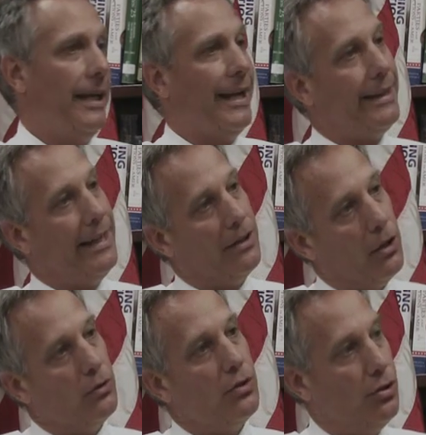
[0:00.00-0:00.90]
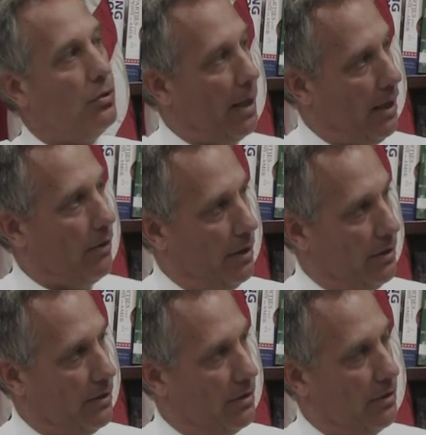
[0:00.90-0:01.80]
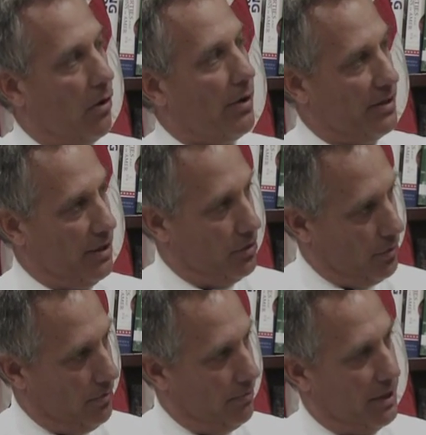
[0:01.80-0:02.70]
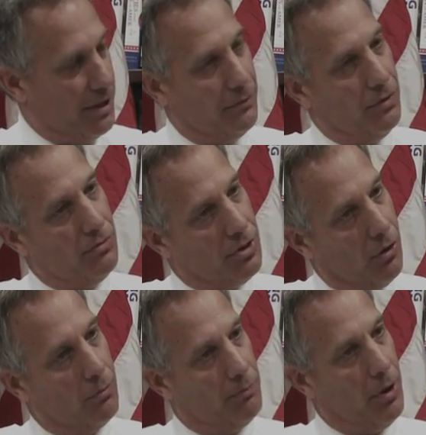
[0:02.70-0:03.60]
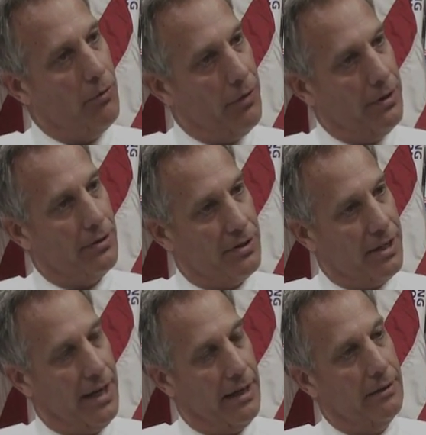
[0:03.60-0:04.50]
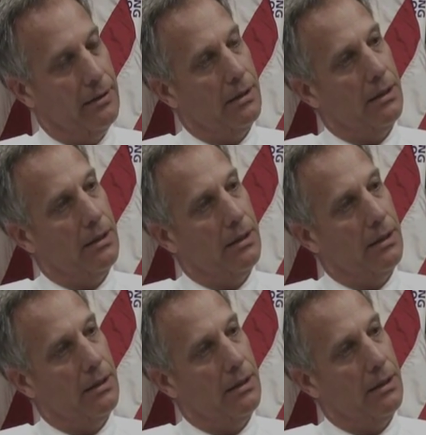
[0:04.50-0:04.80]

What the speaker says: And I think those two areas are essential, because if you don't both understand